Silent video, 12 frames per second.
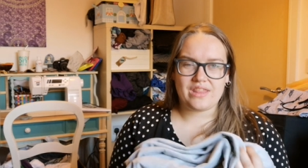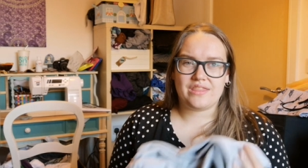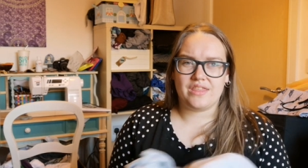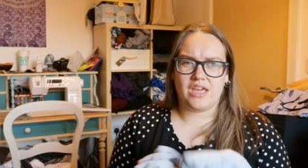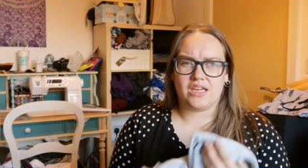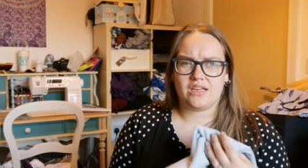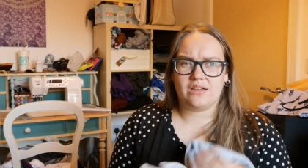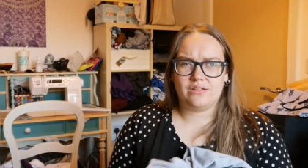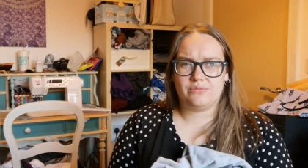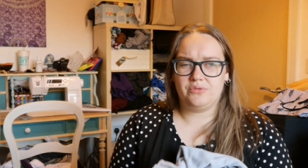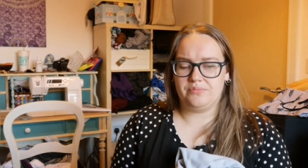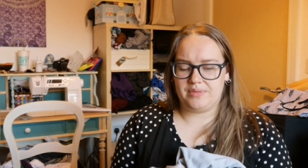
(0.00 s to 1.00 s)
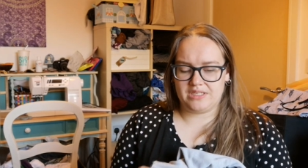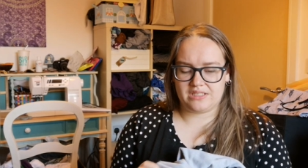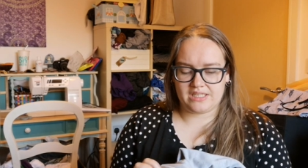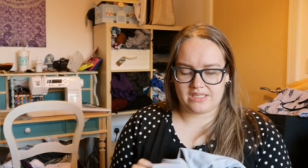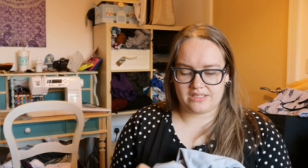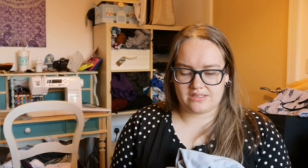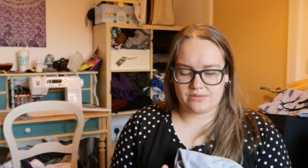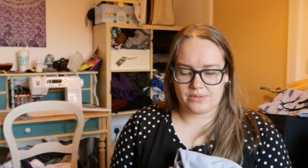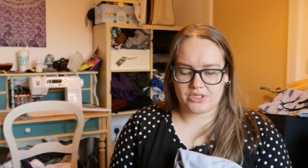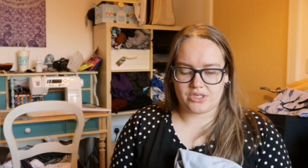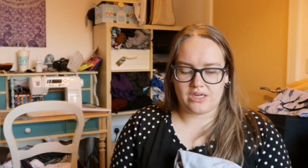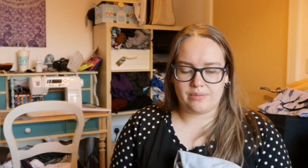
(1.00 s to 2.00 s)
thick, wouldn't be as thick as a
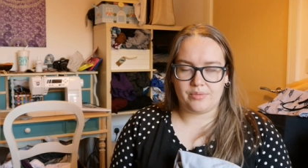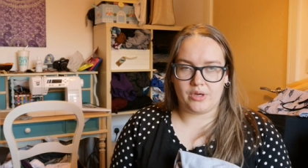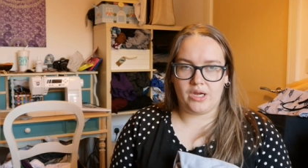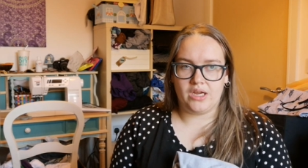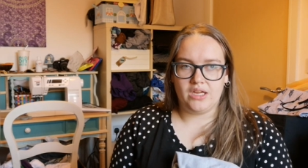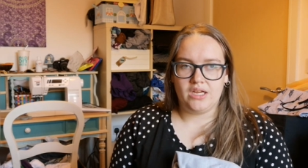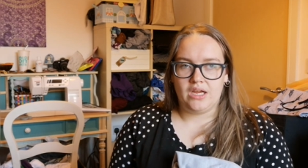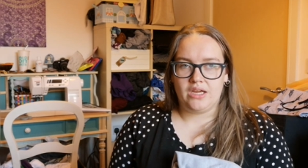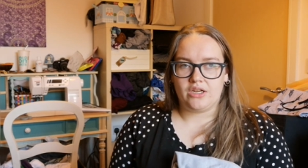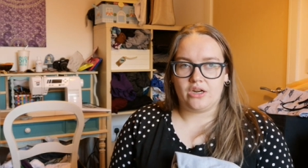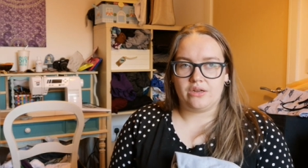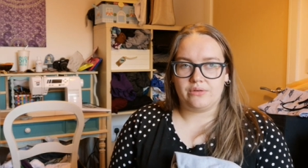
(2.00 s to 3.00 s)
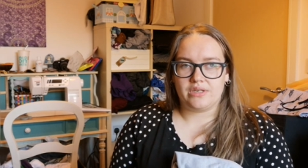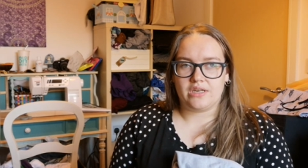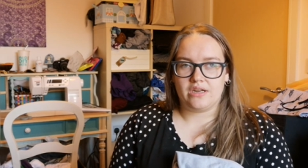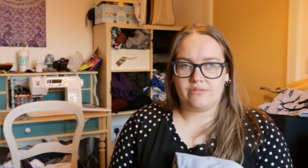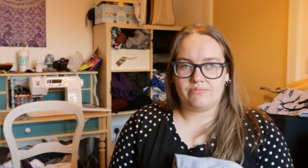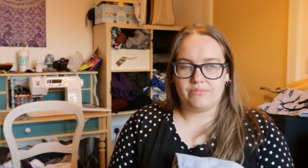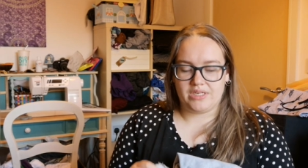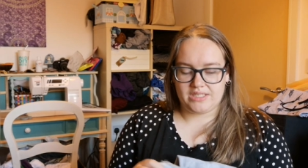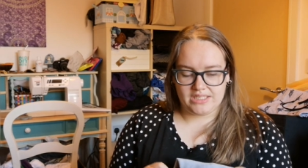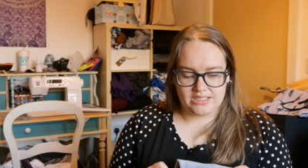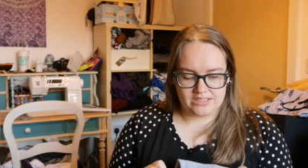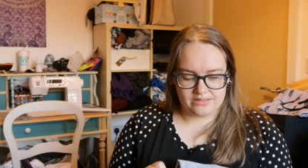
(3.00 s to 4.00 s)
sweatshirt, but you know, a
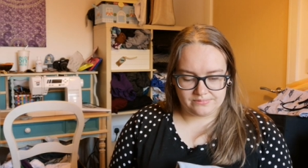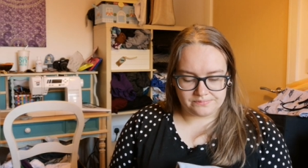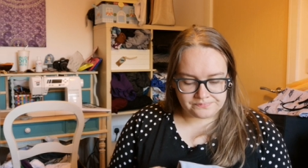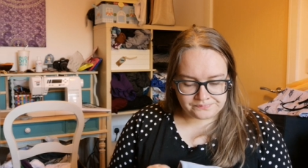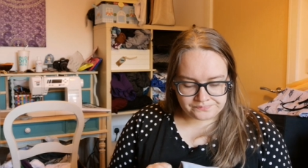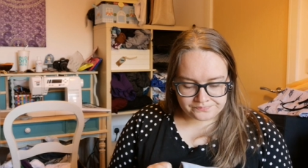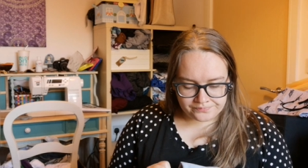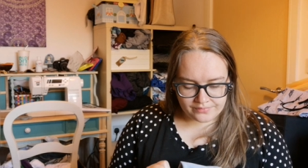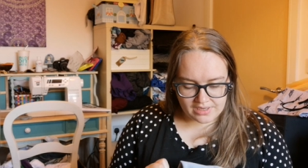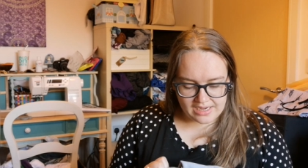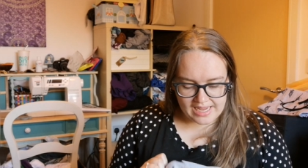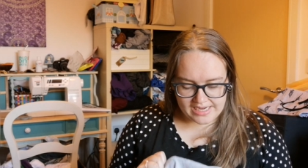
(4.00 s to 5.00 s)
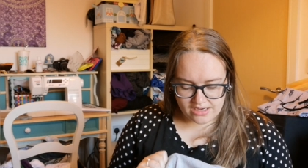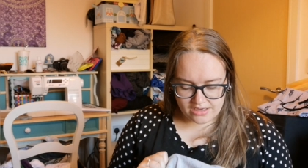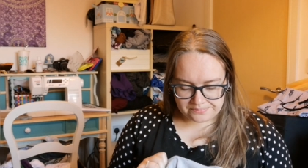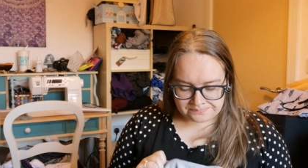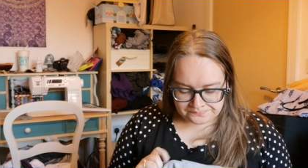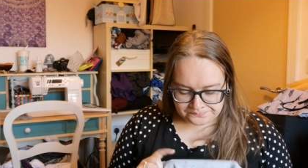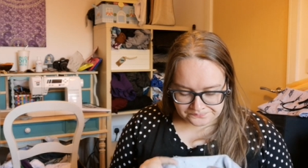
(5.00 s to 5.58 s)
decent layer.